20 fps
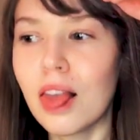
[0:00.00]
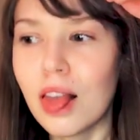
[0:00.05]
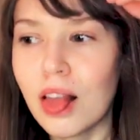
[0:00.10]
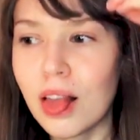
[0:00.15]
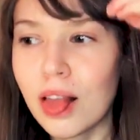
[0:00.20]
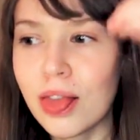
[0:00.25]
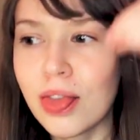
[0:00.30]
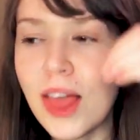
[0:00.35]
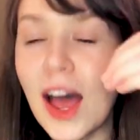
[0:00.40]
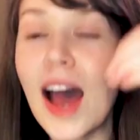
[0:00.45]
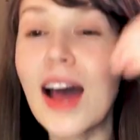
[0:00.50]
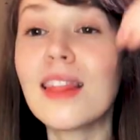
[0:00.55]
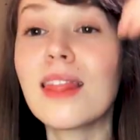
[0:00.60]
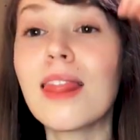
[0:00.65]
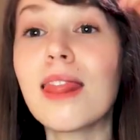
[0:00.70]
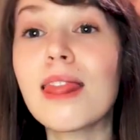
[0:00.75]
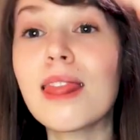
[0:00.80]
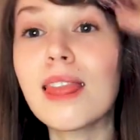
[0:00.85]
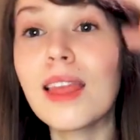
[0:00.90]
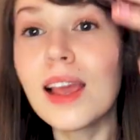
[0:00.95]
that
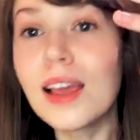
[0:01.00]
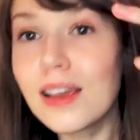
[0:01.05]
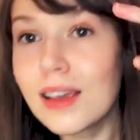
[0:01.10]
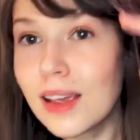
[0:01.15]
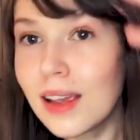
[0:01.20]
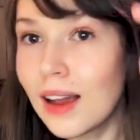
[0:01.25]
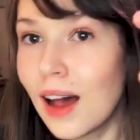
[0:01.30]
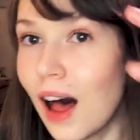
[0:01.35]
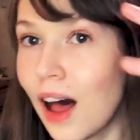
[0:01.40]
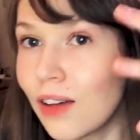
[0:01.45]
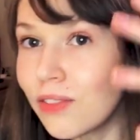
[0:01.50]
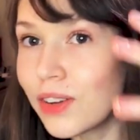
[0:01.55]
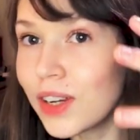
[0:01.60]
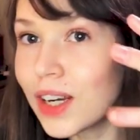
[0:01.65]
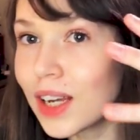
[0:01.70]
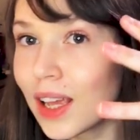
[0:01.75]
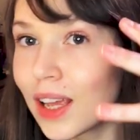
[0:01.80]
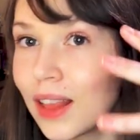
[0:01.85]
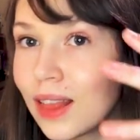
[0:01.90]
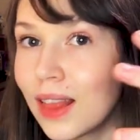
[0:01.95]
thinking of it
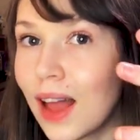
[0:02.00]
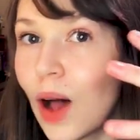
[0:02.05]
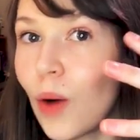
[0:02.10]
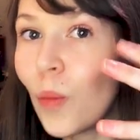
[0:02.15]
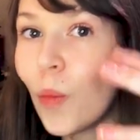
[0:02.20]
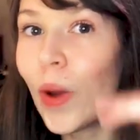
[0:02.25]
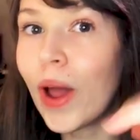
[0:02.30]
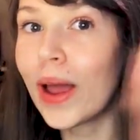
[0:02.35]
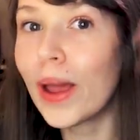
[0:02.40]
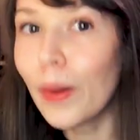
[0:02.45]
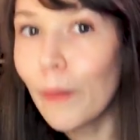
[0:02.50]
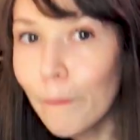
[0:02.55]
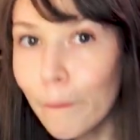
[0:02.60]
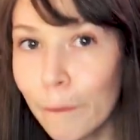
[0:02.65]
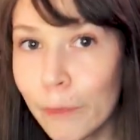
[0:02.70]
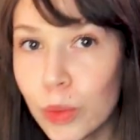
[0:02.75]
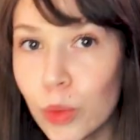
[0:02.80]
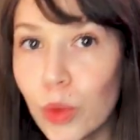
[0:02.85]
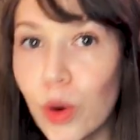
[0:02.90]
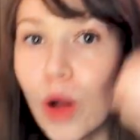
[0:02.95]
in that way
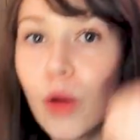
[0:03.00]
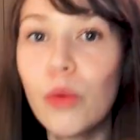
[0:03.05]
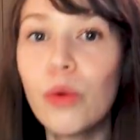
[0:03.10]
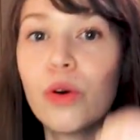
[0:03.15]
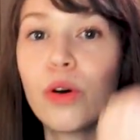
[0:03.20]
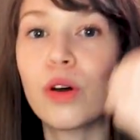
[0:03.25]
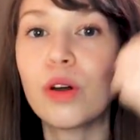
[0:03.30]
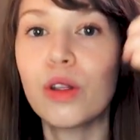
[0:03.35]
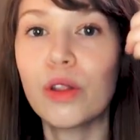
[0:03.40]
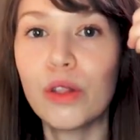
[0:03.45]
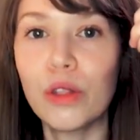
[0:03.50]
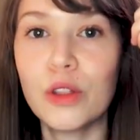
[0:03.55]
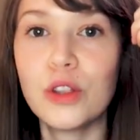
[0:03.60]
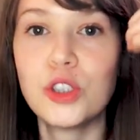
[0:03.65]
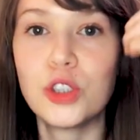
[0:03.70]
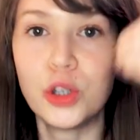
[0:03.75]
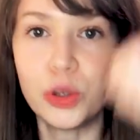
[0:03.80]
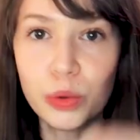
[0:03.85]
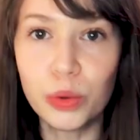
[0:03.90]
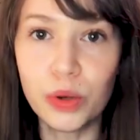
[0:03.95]
broke the
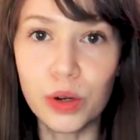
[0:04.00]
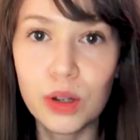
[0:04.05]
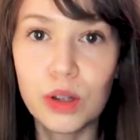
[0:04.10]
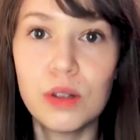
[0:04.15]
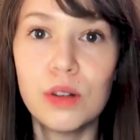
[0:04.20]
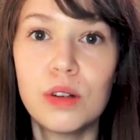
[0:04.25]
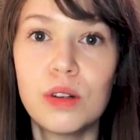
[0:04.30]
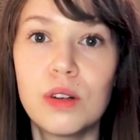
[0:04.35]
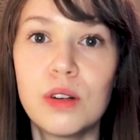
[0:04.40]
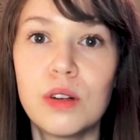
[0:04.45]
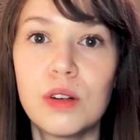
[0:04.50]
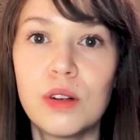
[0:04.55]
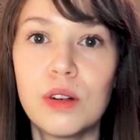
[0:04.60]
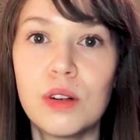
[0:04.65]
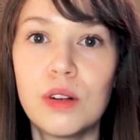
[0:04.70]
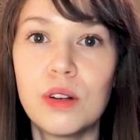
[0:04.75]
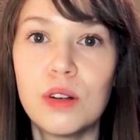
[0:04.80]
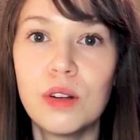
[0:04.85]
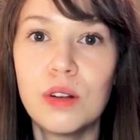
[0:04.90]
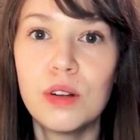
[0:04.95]
tool.
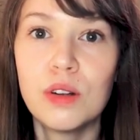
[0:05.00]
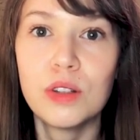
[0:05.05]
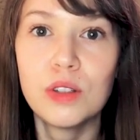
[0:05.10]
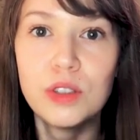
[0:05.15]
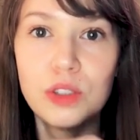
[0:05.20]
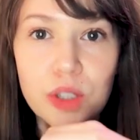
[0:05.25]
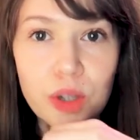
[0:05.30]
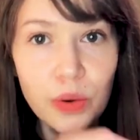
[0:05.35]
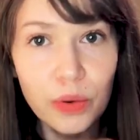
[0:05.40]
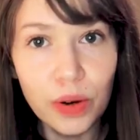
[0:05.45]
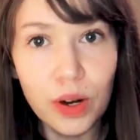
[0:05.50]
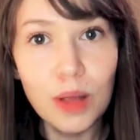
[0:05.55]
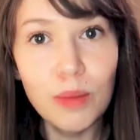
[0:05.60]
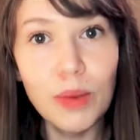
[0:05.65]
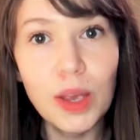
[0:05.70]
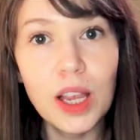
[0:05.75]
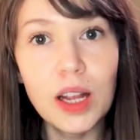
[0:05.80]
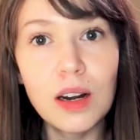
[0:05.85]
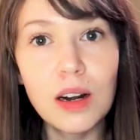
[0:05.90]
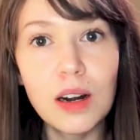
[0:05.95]
Do you know what I
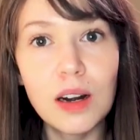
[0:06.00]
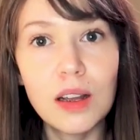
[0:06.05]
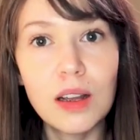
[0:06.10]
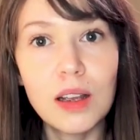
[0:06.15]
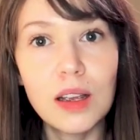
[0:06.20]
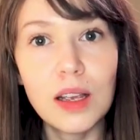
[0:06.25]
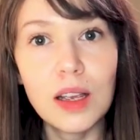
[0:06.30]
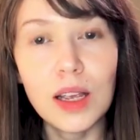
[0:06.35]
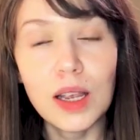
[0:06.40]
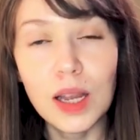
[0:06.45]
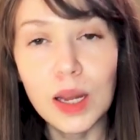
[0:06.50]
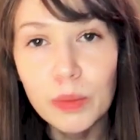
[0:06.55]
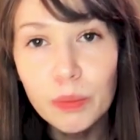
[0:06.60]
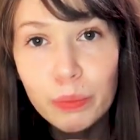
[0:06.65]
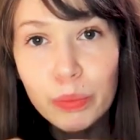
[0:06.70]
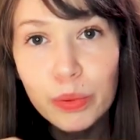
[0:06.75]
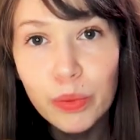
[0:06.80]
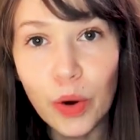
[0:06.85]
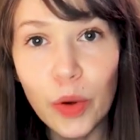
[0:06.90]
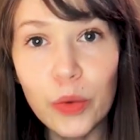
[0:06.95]
mean? It
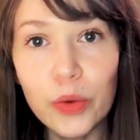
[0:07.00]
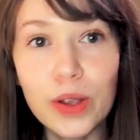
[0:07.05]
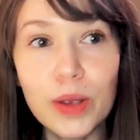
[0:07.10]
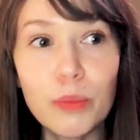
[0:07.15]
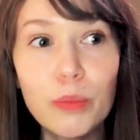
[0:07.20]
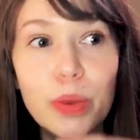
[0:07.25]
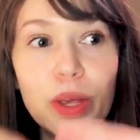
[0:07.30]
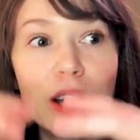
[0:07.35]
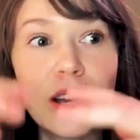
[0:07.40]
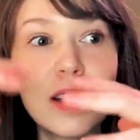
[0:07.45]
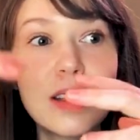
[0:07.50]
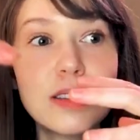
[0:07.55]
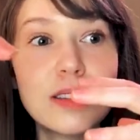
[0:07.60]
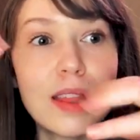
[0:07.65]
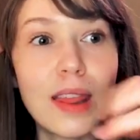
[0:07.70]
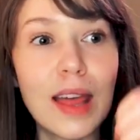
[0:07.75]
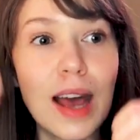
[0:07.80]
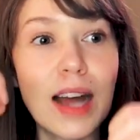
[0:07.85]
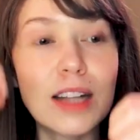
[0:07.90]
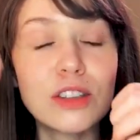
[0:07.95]
broke it because
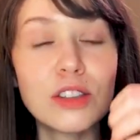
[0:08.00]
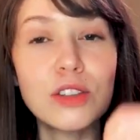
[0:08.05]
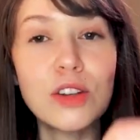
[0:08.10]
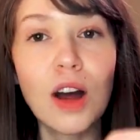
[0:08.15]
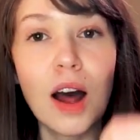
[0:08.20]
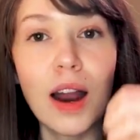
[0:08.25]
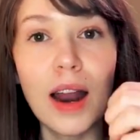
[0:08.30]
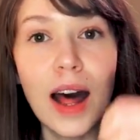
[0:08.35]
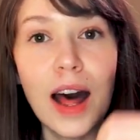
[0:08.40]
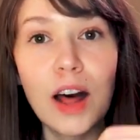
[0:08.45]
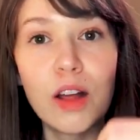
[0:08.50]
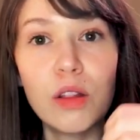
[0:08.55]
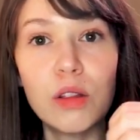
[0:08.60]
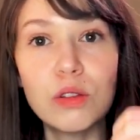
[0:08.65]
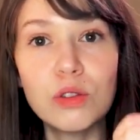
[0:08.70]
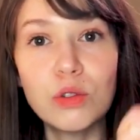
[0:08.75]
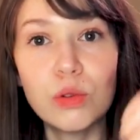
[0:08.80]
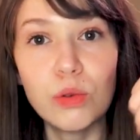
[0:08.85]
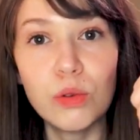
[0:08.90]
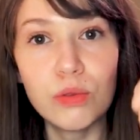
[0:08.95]
that's not how
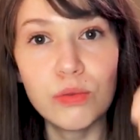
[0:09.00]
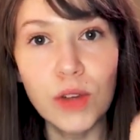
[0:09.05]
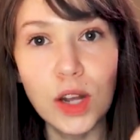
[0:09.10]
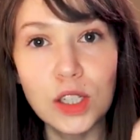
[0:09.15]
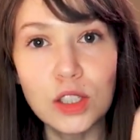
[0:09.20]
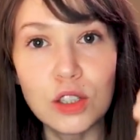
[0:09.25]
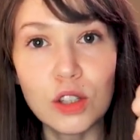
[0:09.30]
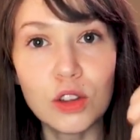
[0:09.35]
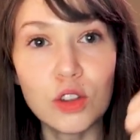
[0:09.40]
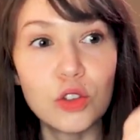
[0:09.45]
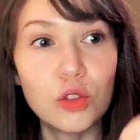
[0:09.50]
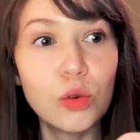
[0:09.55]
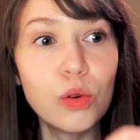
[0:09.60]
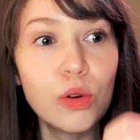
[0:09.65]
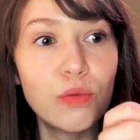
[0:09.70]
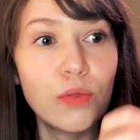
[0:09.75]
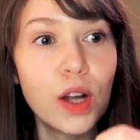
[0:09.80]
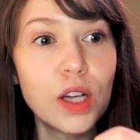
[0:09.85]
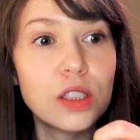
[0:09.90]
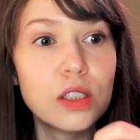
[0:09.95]
the tool functions. The tool
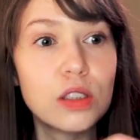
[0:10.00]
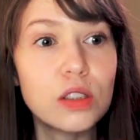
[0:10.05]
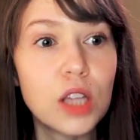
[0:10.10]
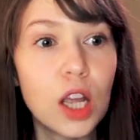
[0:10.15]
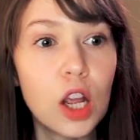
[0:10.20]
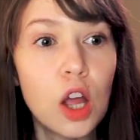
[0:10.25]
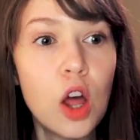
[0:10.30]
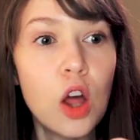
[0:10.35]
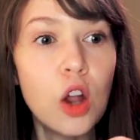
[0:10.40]
functions like,